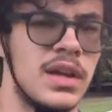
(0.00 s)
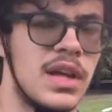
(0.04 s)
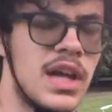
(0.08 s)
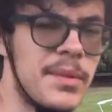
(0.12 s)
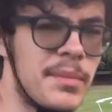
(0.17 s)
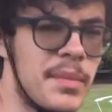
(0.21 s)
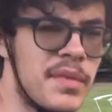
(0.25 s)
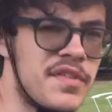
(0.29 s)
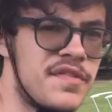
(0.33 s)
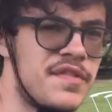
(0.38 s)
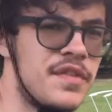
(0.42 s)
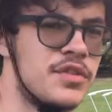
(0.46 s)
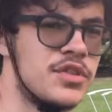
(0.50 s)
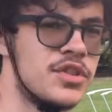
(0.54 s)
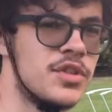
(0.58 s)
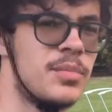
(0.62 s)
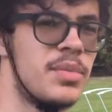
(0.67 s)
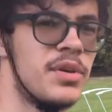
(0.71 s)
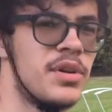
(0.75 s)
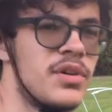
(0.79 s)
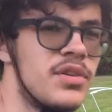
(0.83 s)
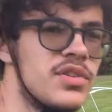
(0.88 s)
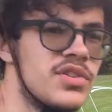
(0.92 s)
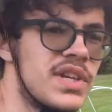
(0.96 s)
In my future
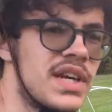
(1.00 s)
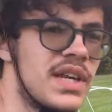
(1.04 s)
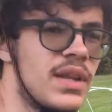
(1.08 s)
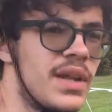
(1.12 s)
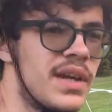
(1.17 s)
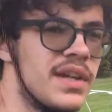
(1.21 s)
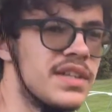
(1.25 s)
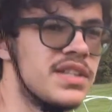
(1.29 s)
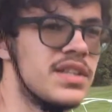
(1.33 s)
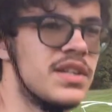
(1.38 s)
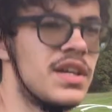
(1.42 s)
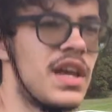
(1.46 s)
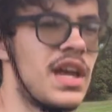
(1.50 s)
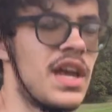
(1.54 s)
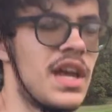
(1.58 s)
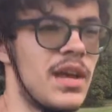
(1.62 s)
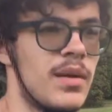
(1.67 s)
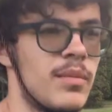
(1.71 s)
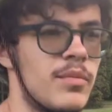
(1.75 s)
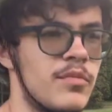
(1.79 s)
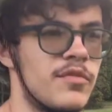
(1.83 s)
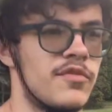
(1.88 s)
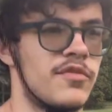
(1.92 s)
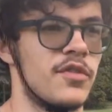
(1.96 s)
builds, I'd like to
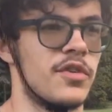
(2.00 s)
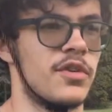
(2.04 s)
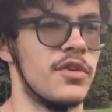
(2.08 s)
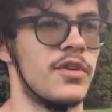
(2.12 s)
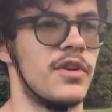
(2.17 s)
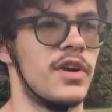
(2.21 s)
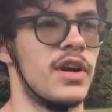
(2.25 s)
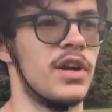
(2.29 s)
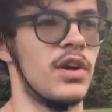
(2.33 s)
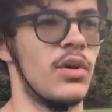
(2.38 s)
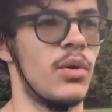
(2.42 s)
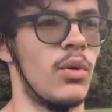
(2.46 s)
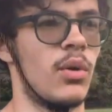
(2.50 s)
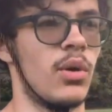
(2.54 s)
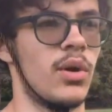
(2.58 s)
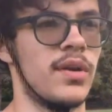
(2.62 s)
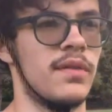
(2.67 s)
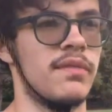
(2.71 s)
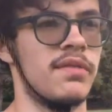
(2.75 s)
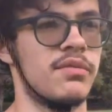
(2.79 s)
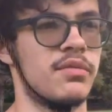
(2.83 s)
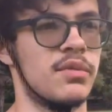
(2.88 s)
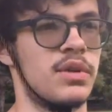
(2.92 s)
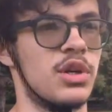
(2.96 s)
aim for a goal
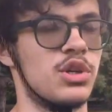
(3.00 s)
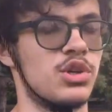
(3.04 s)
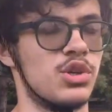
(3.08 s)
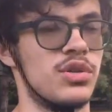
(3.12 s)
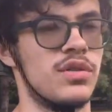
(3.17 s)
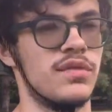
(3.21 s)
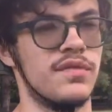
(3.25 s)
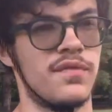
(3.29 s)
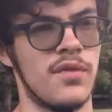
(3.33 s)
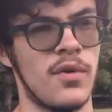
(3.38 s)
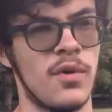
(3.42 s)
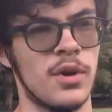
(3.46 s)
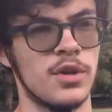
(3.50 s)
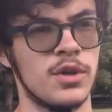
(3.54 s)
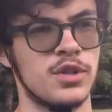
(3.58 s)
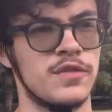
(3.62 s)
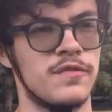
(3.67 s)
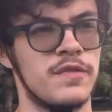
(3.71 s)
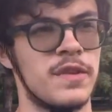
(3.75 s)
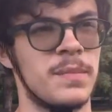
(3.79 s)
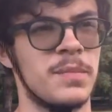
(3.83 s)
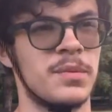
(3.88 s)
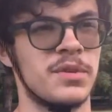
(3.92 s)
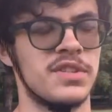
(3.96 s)
of 300 to
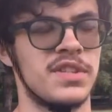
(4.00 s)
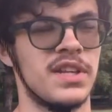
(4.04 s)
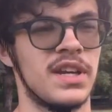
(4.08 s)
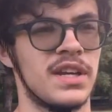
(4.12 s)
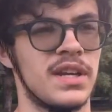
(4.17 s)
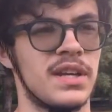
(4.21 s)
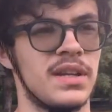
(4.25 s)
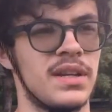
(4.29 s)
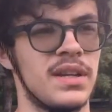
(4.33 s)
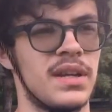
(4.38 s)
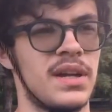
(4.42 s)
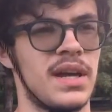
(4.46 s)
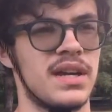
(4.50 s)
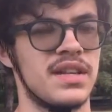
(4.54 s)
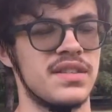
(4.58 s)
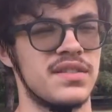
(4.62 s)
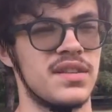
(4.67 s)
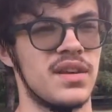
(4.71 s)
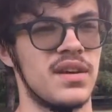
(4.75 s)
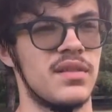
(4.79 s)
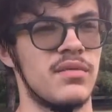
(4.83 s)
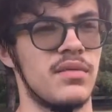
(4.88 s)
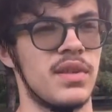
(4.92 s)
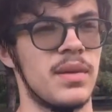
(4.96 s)
400 feet per second, as
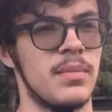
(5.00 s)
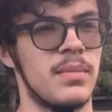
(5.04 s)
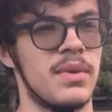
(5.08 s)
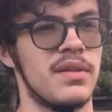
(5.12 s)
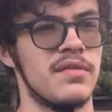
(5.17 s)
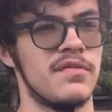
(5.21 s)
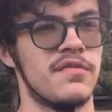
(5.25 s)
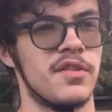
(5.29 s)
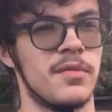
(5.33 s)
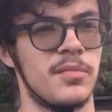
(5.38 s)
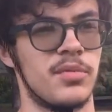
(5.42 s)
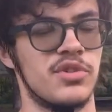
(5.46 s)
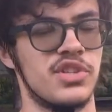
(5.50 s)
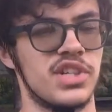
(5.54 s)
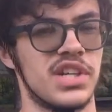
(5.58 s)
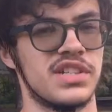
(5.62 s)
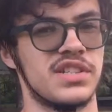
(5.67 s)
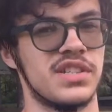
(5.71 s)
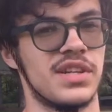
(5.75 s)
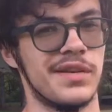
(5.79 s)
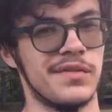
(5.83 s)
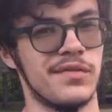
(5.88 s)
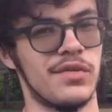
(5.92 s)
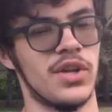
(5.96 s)
the limit for
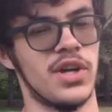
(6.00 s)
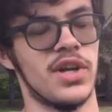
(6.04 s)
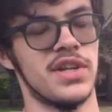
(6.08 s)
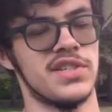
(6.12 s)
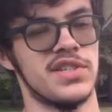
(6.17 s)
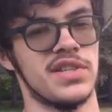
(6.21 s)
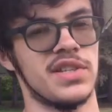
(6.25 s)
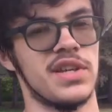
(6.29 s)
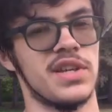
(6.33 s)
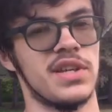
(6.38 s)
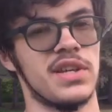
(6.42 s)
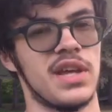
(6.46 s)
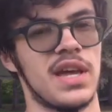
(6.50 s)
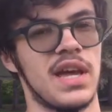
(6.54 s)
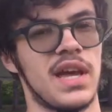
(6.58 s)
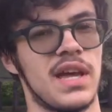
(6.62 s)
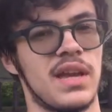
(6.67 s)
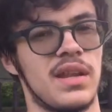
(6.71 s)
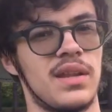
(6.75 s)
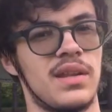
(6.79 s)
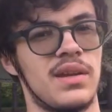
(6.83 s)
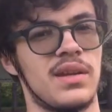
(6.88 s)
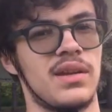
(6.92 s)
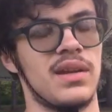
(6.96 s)
projectile velocity in
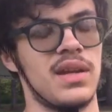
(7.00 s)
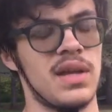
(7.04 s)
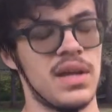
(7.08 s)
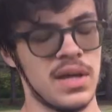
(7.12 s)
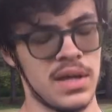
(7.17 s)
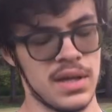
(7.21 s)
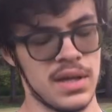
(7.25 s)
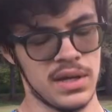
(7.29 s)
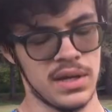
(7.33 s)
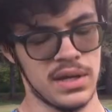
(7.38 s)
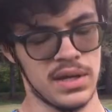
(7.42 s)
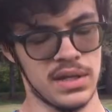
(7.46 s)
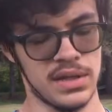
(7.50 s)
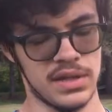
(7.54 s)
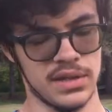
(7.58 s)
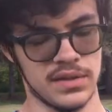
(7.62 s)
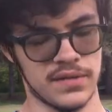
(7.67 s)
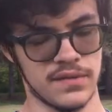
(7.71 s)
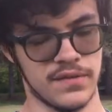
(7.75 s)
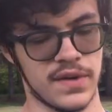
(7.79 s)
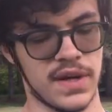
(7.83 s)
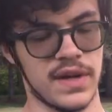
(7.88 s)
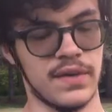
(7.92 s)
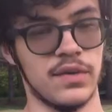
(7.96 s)
Canada
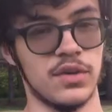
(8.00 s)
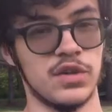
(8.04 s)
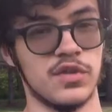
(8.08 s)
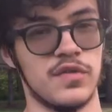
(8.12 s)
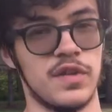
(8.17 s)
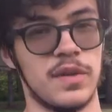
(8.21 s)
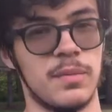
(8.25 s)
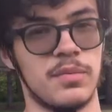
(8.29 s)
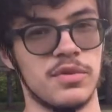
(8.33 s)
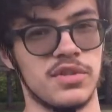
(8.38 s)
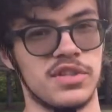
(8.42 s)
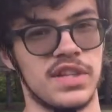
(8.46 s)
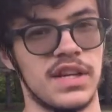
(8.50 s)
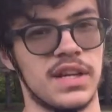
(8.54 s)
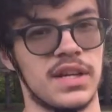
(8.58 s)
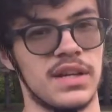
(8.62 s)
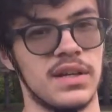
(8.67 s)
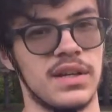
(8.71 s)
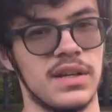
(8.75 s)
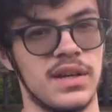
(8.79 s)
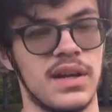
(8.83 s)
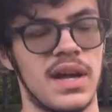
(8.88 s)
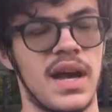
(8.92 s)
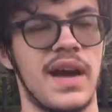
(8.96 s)
is 500 feet per
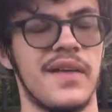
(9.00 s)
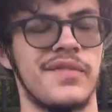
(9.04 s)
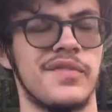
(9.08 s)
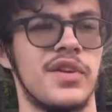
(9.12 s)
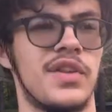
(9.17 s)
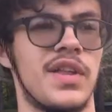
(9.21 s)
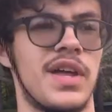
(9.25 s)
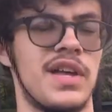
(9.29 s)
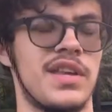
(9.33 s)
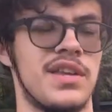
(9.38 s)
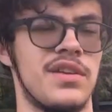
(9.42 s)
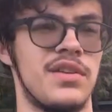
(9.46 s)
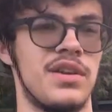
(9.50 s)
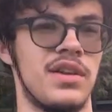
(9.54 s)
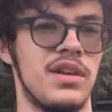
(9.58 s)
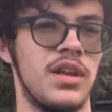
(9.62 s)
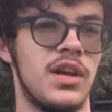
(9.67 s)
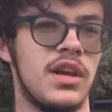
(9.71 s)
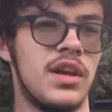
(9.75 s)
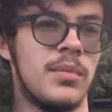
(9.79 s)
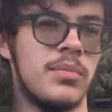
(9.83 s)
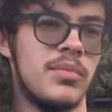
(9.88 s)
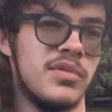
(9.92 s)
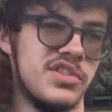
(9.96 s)
second. After that, you need
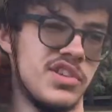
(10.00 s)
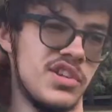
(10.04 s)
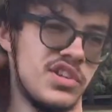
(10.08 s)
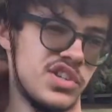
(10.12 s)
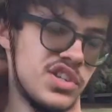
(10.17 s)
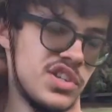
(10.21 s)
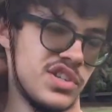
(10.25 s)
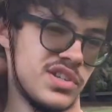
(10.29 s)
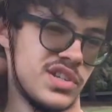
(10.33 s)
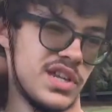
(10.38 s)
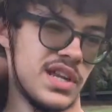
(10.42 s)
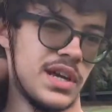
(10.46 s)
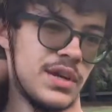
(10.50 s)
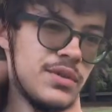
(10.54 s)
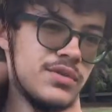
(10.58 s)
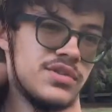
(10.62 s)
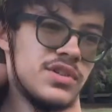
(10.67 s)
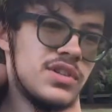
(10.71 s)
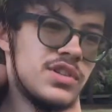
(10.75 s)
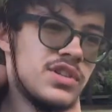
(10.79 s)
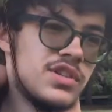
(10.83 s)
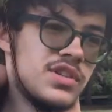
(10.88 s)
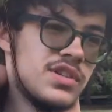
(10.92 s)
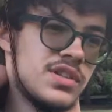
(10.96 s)
a positions and
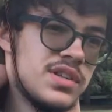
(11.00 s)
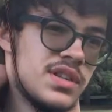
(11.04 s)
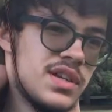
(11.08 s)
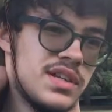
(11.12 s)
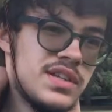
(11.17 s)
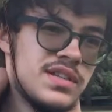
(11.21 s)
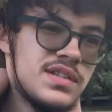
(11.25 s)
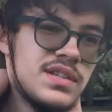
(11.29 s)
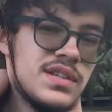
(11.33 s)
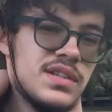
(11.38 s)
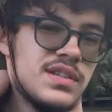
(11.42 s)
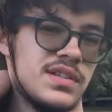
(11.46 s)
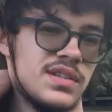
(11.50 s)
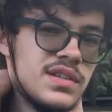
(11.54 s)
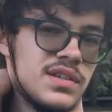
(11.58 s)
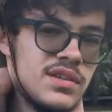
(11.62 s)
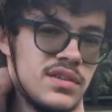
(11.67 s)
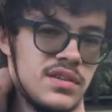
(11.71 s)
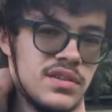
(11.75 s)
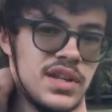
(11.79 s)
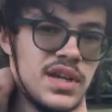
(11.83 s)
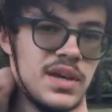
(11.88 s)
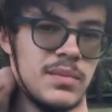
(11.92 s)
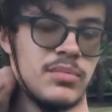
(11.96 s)
acquisitions license and
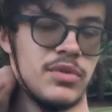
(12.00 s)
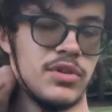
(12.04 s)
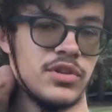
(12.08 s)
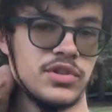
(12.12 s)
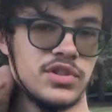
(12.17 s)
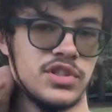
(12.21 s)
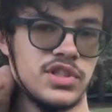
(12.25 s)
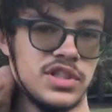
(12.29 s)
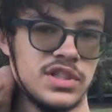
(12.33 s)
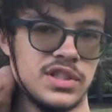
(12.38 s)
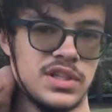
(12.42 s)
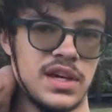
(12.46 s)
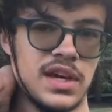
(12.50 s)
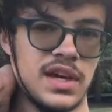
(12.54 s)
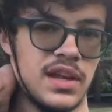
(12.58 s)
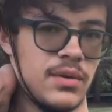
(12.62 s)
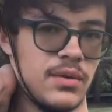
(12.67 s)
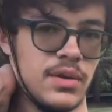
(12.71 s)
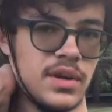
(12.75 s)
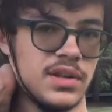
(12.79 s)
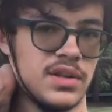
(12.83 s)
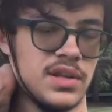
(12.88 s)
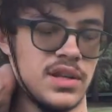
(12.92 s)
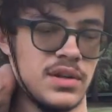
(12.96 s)
all that bullshit. I don't
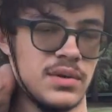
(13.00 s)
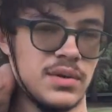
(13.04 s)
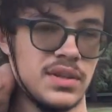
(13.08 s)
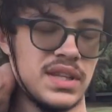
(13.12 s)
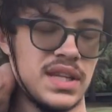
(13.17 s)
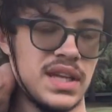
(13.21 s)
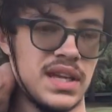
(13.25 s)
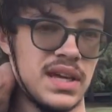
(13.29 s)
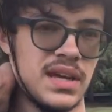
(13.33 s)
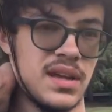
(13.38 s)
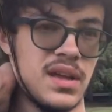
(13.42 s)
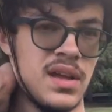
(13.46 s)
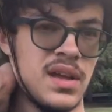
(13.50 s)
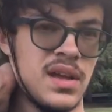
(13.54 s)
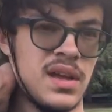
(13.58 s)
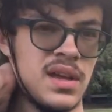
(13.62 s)
want to deal with that.